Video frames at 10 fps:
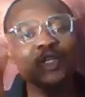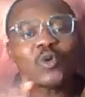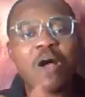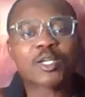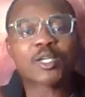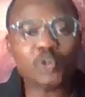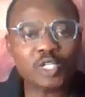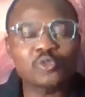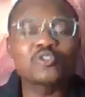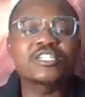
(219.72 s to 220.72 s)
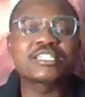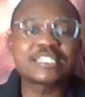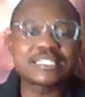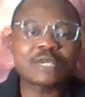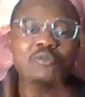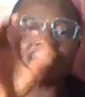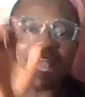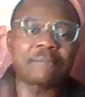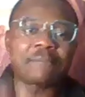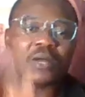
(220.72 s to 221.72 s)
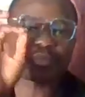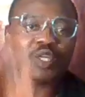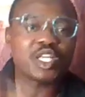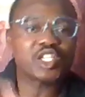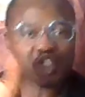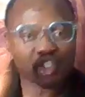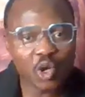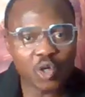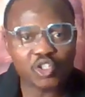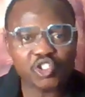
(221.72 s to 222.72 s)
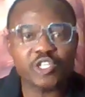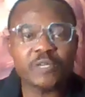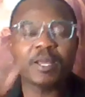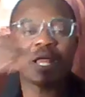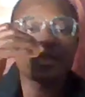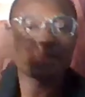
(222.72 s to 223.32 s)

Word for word: So I'll be showing to you the details about this scholarship,